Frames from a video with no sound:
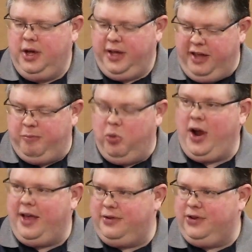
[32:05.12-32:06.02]
give
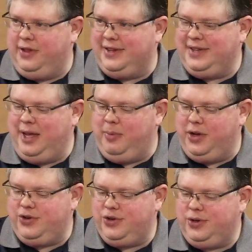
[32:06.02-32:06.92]
breath to this
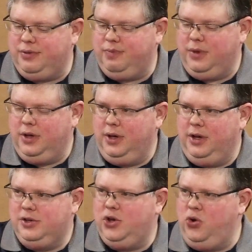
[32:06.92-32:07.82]
image. So